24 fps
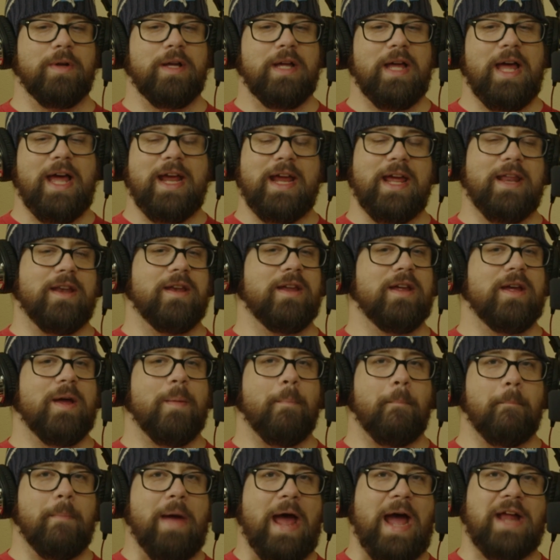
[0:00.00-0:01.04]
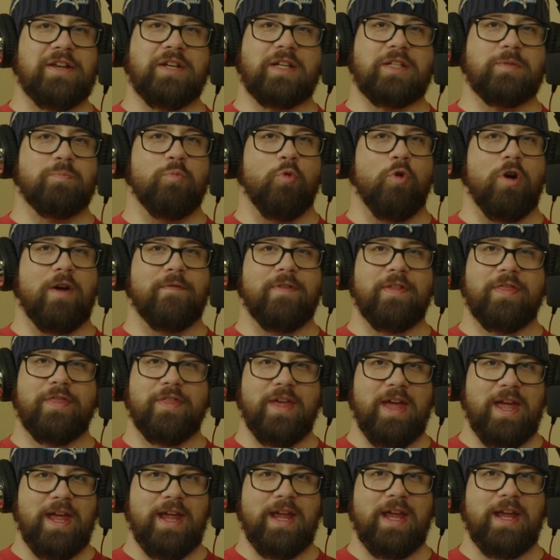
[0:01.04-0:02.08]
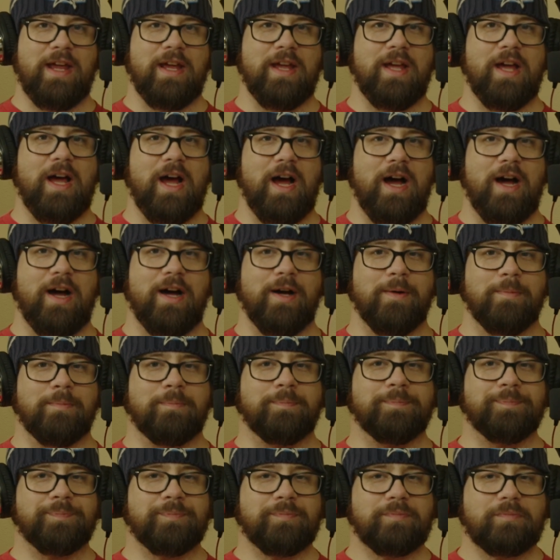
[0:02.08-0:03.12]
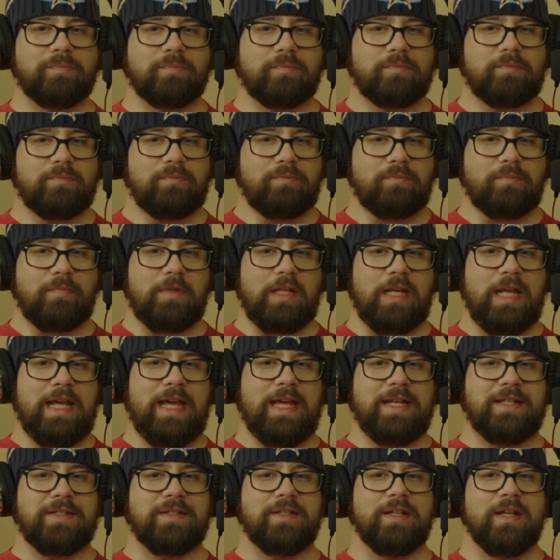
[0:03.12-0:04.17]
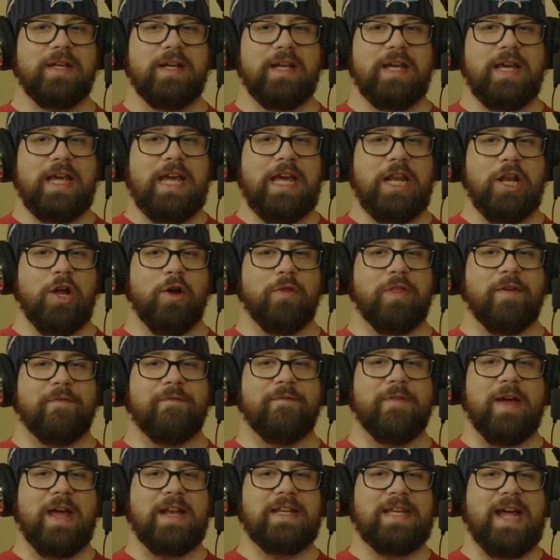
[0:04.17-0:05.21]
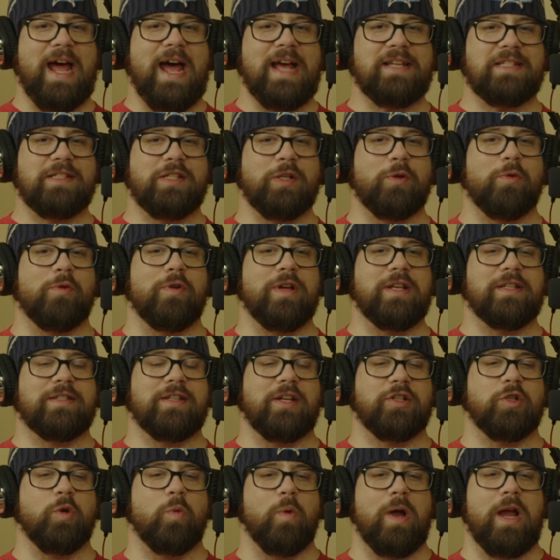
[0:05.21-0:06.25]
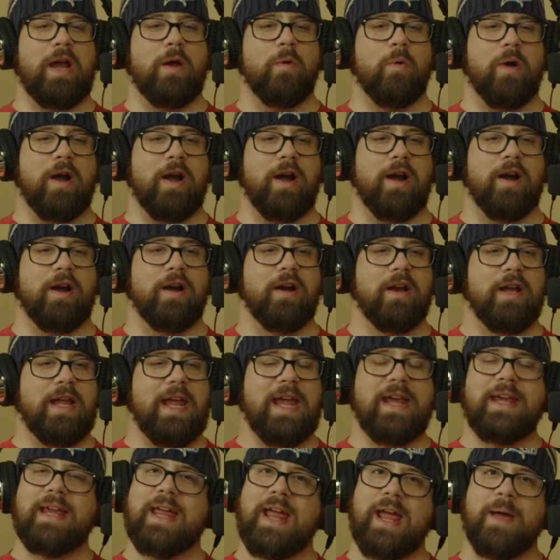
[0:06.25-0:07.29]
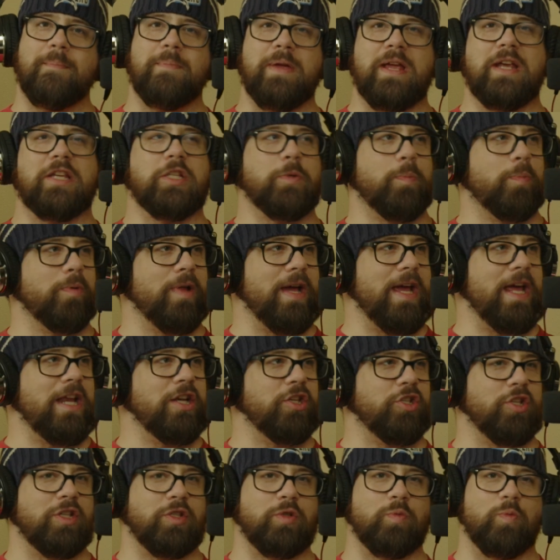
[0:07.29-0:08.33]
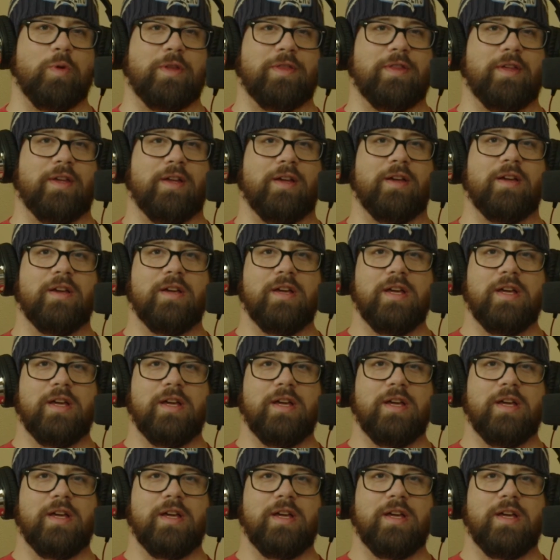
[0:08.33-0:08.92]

again, magic's more of a thing. It's the fantastical in such a way where it can't be explained just with the